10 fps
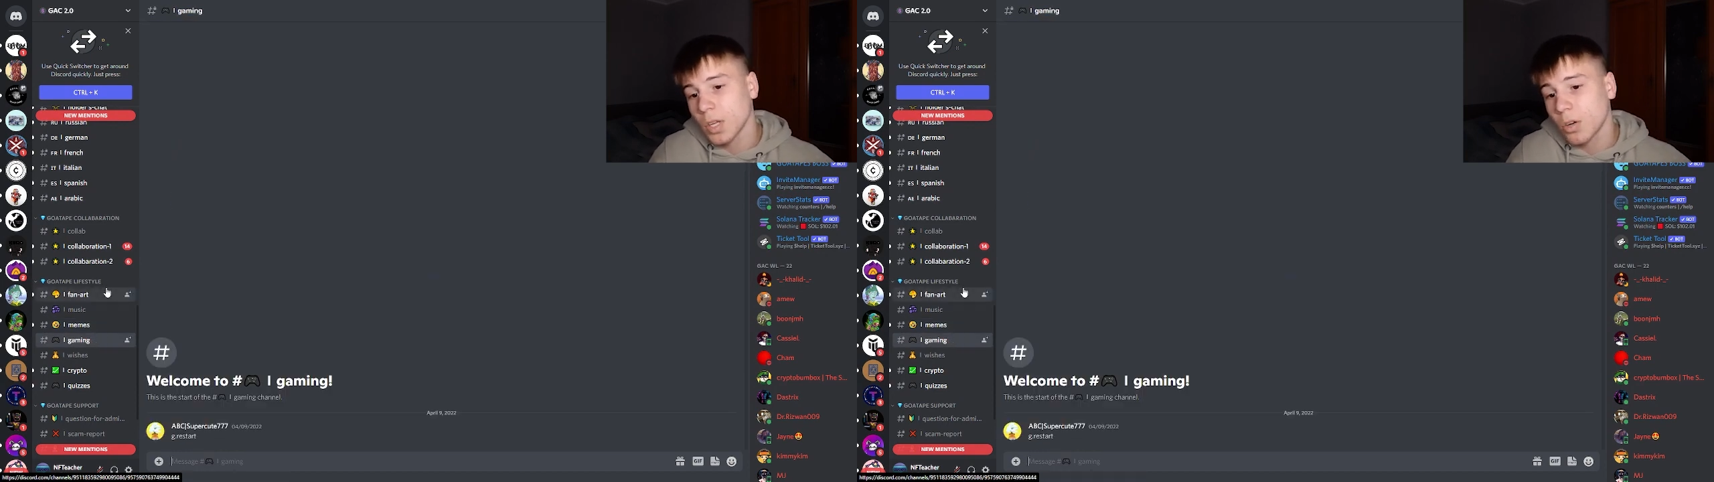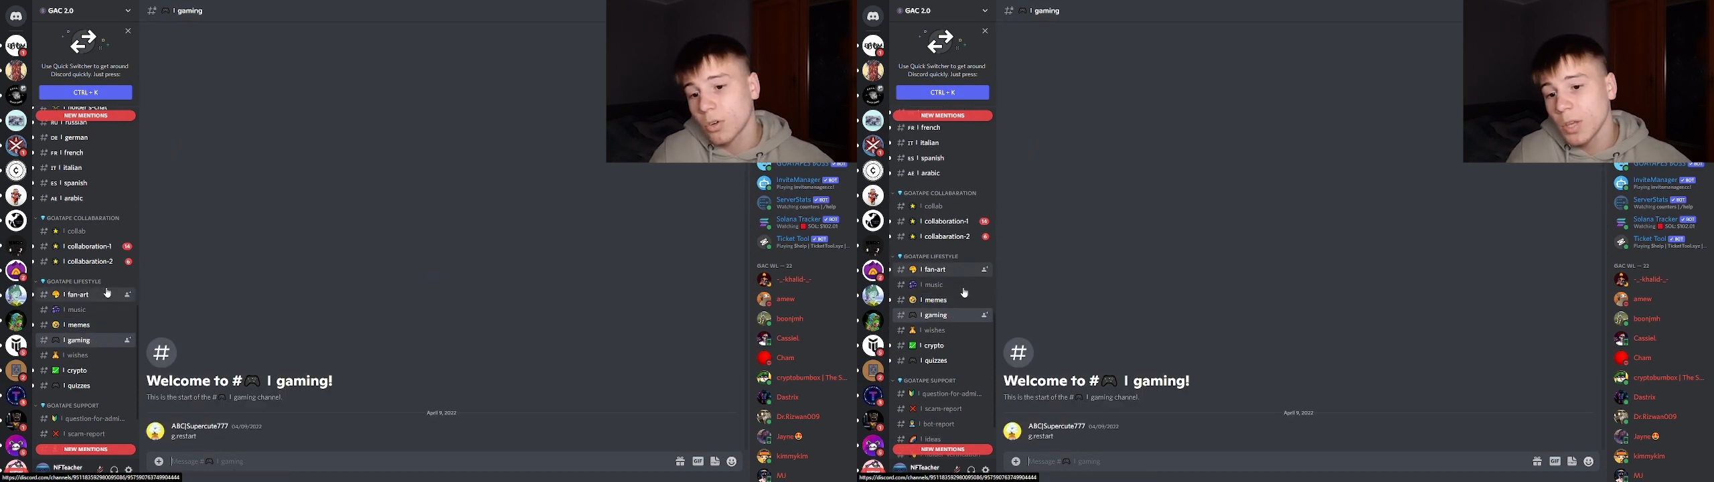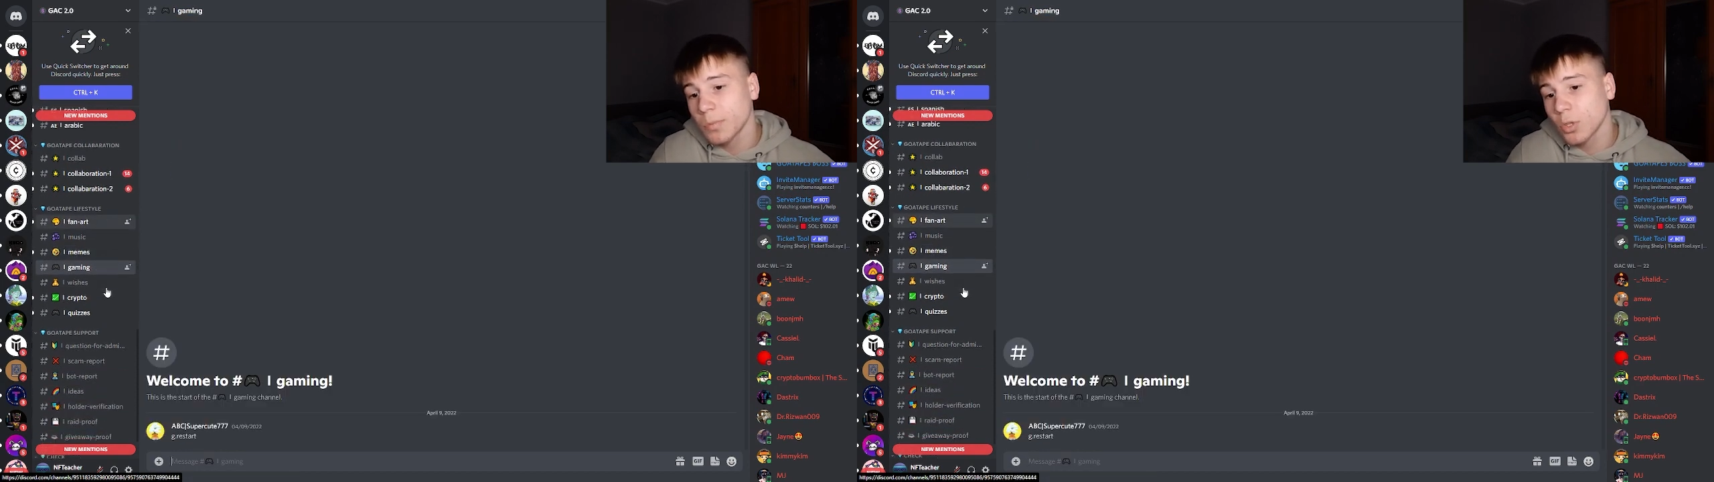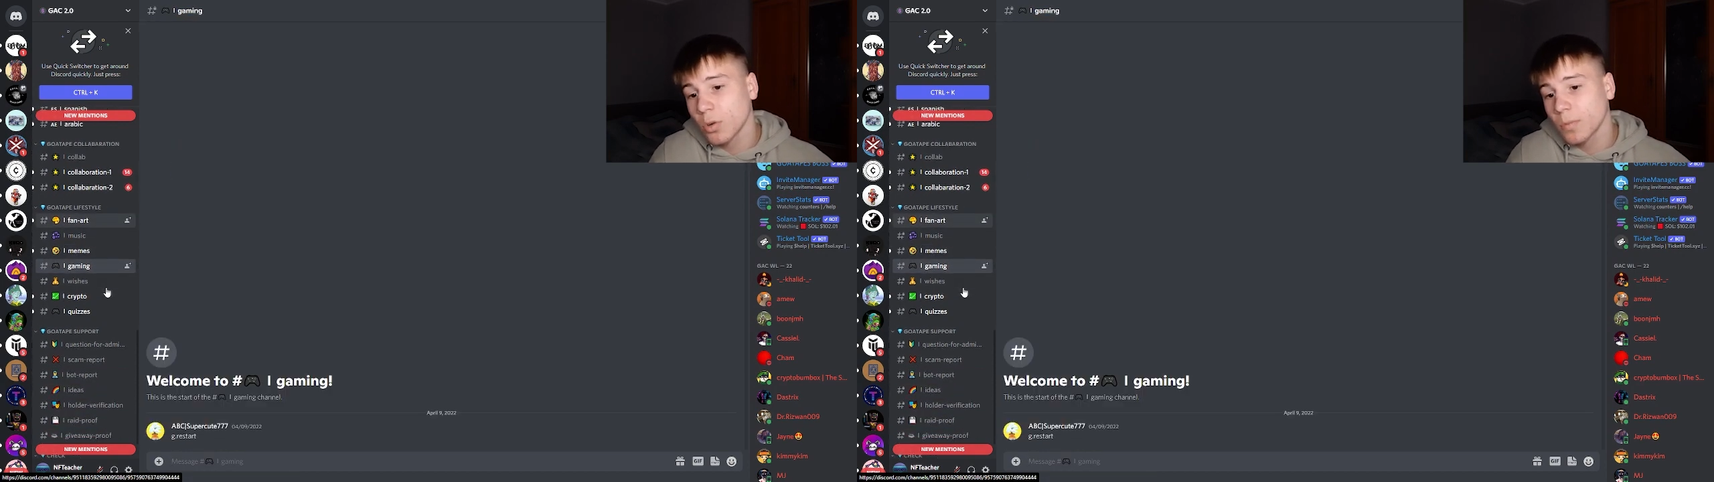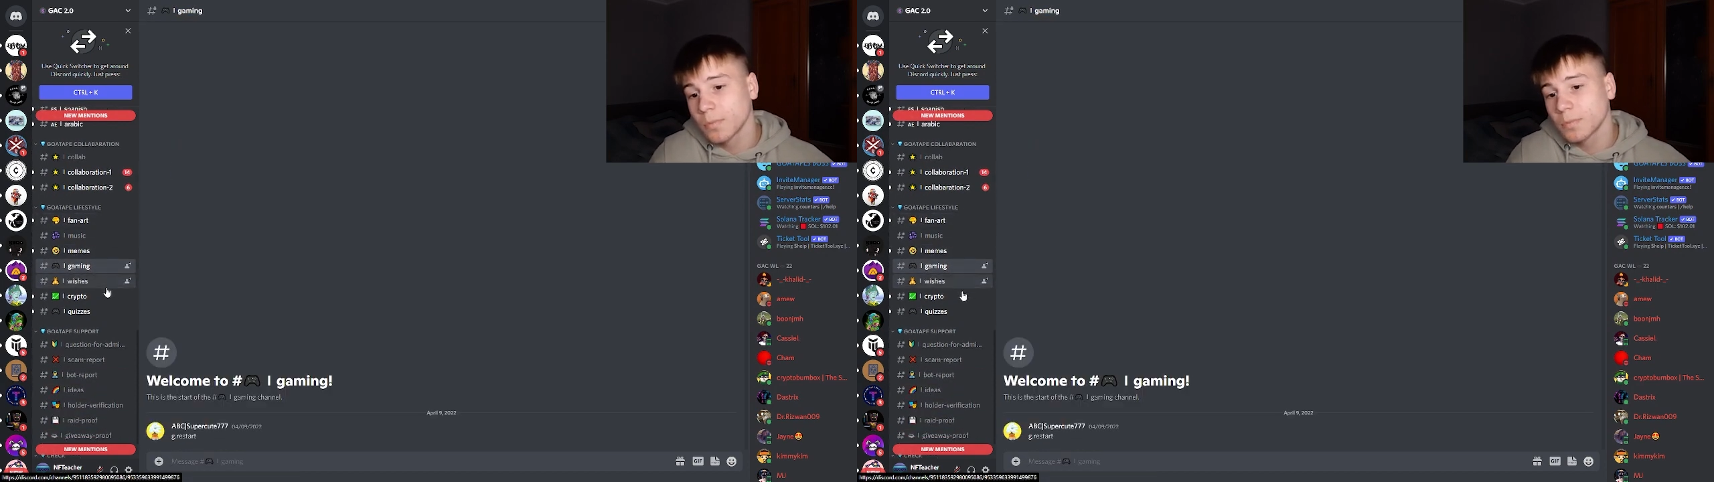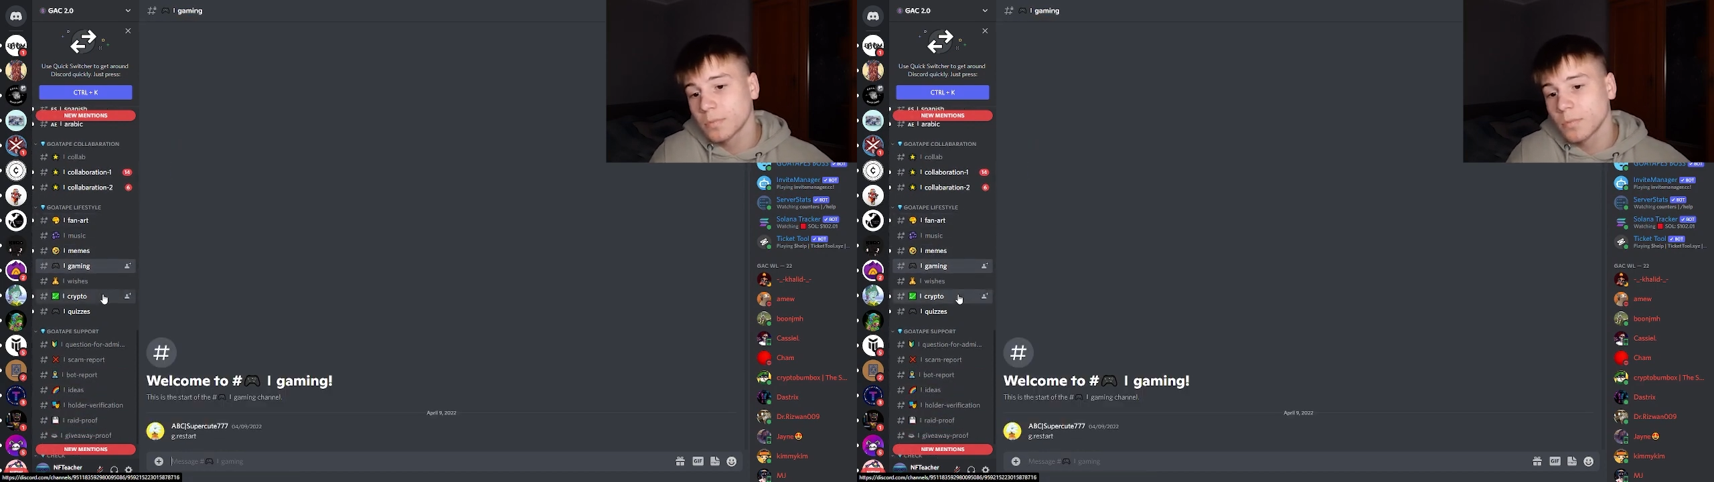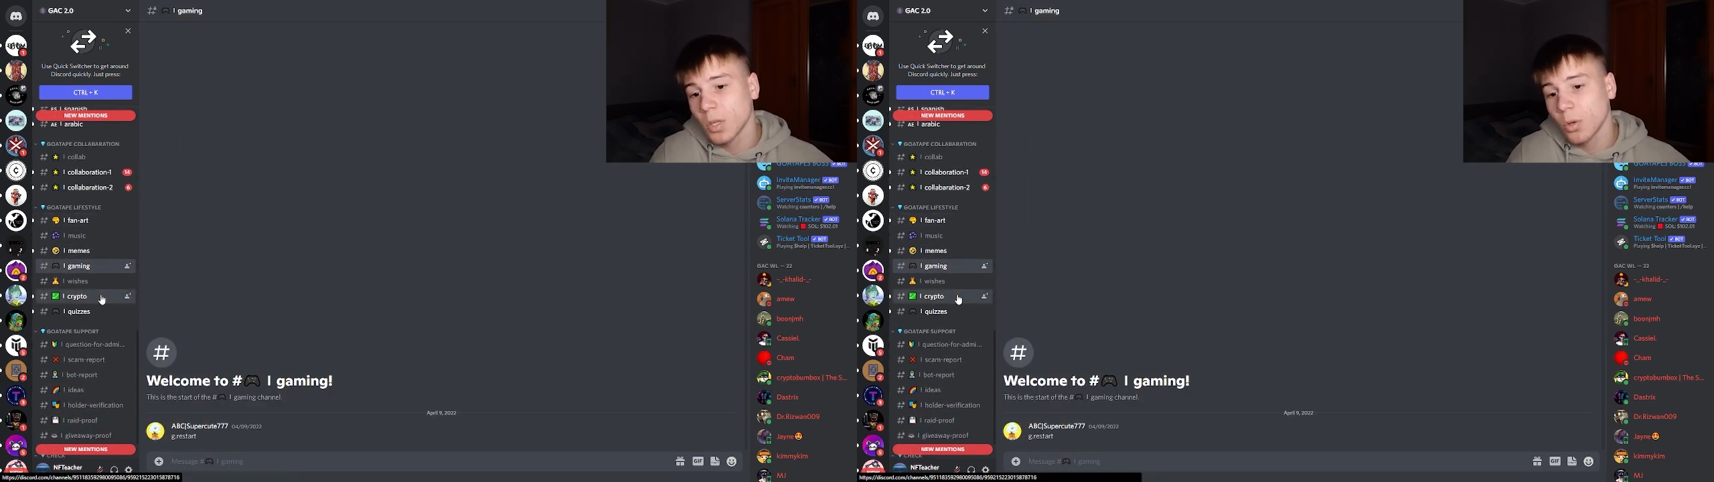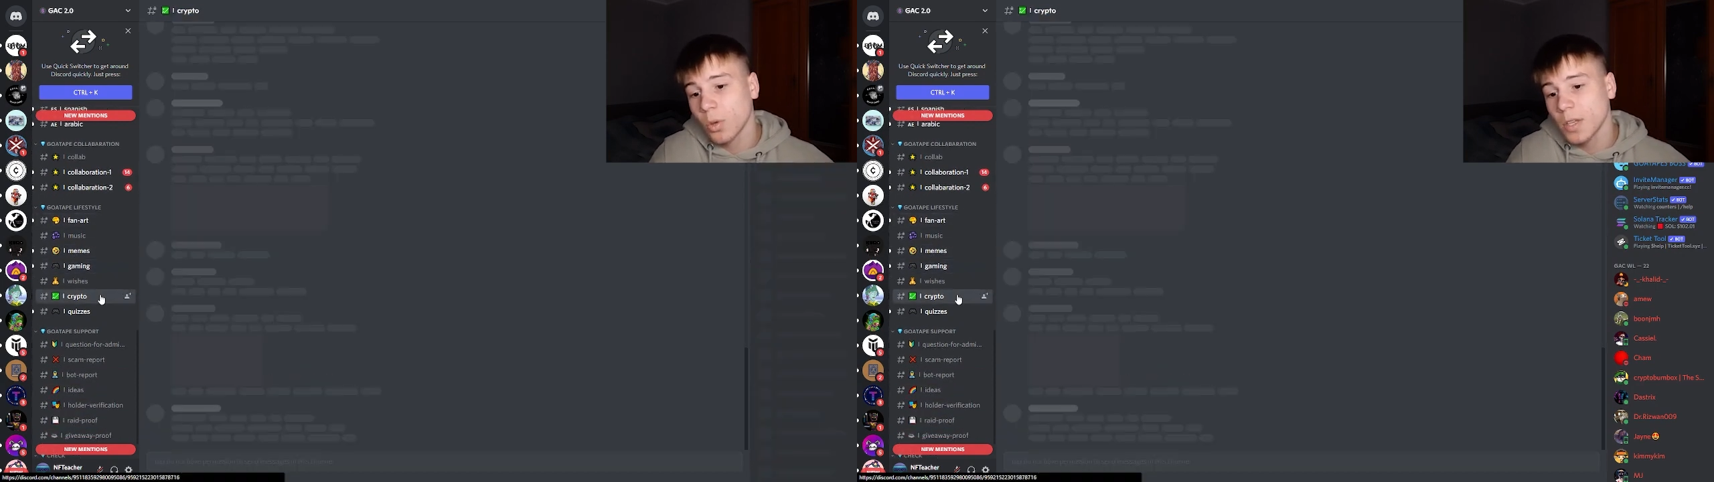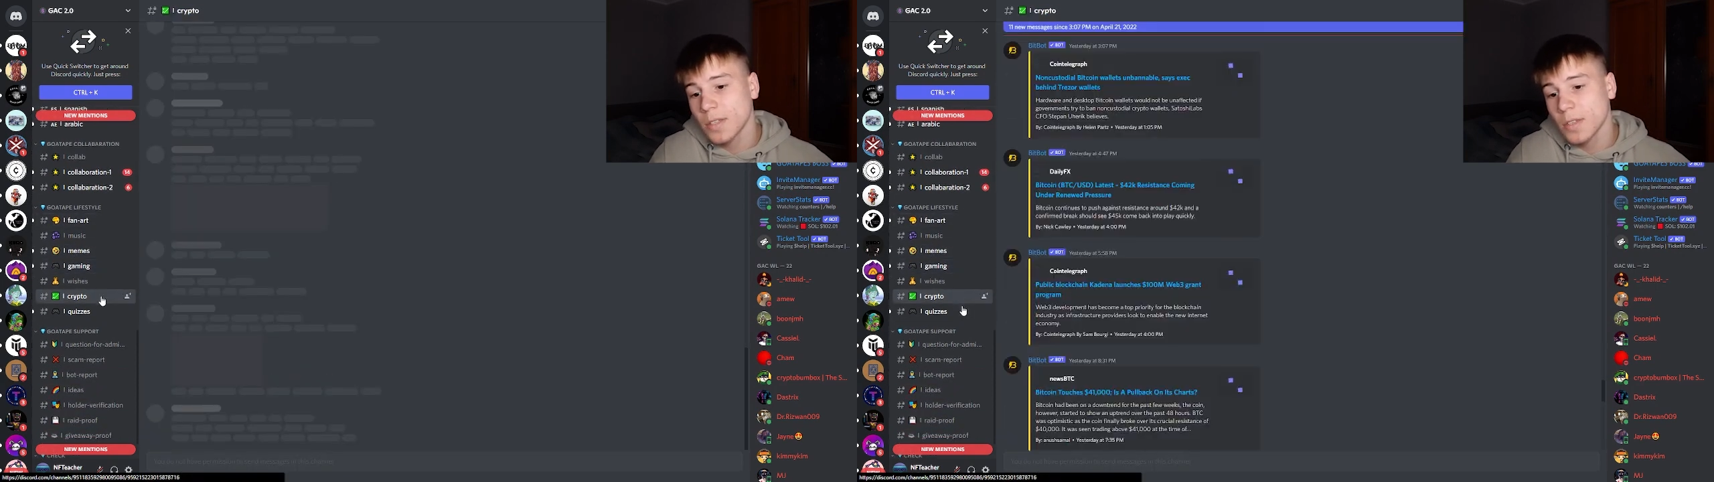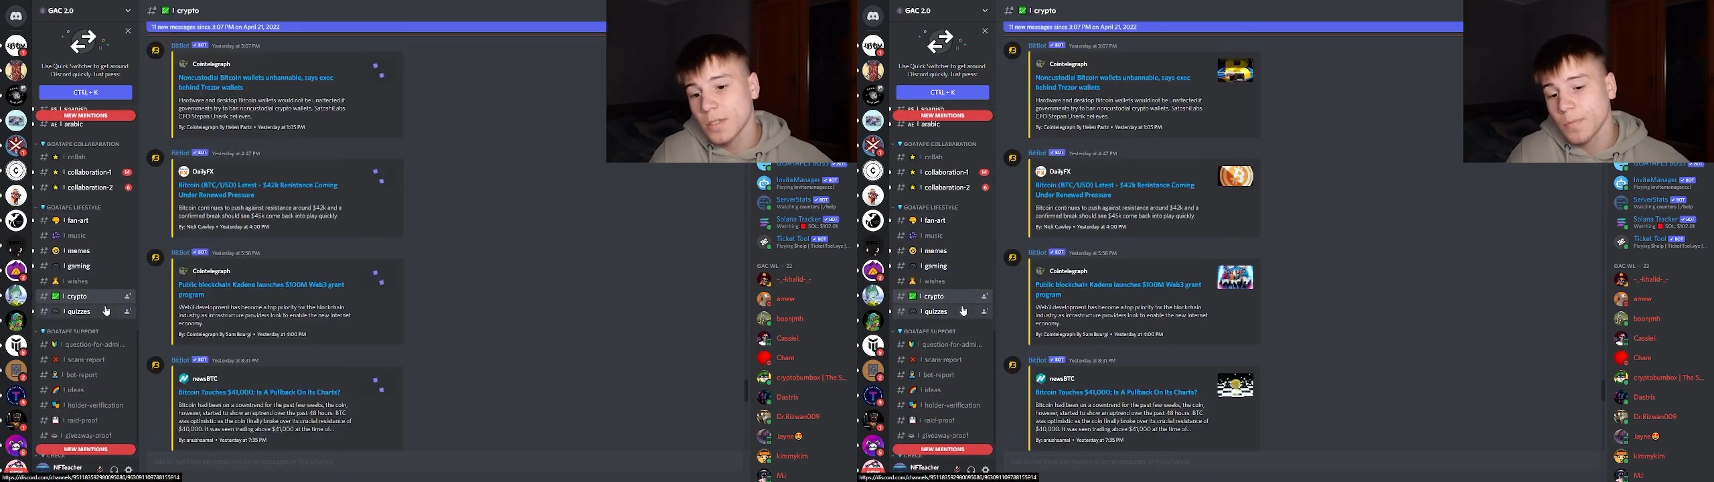crypto
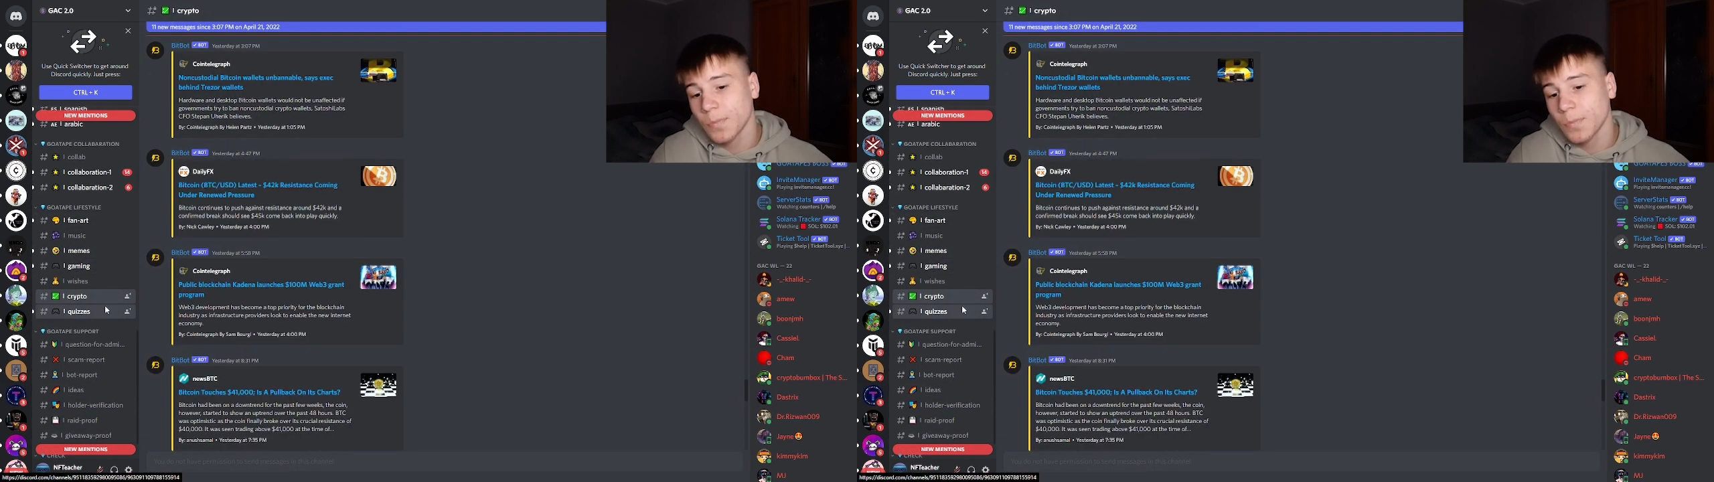quizzes